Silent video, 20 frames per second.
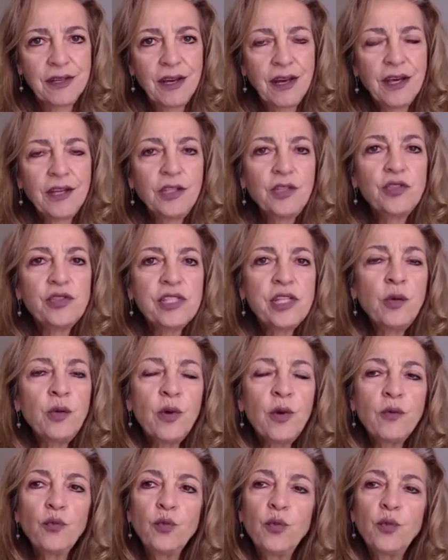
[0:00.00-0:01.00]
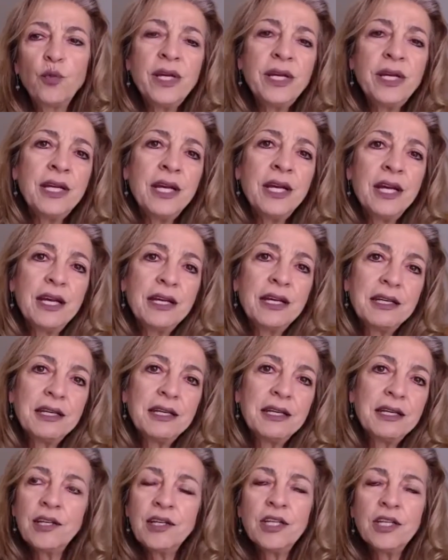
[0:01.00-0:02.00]
You see, when we
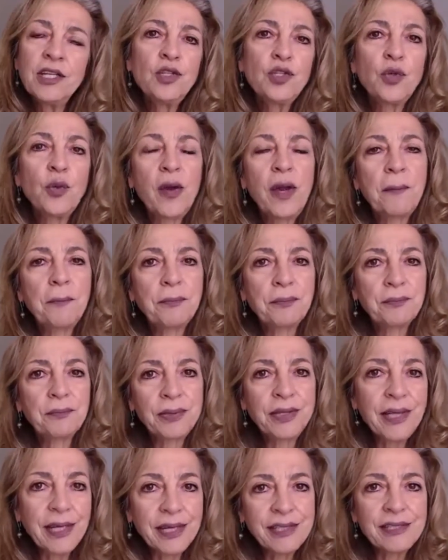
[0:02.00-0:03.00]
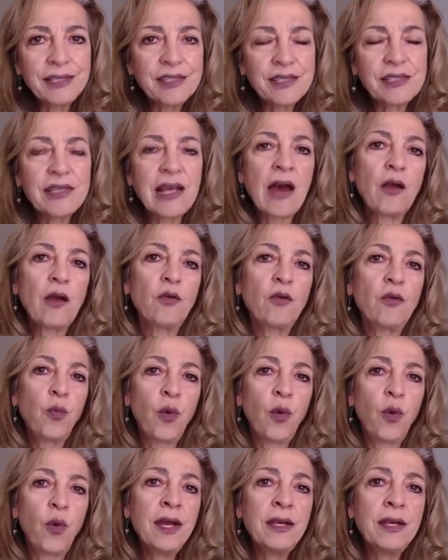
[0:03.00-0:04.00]
get into a place that
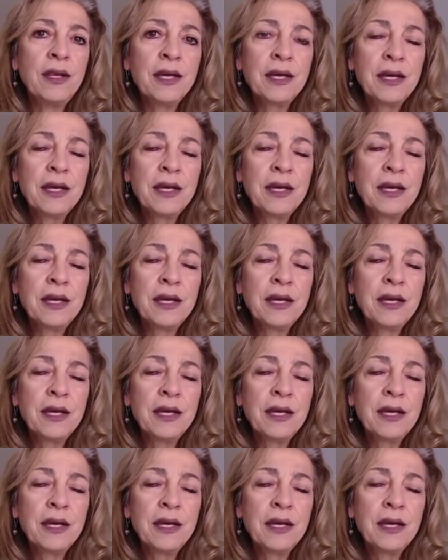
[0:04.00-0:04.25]
when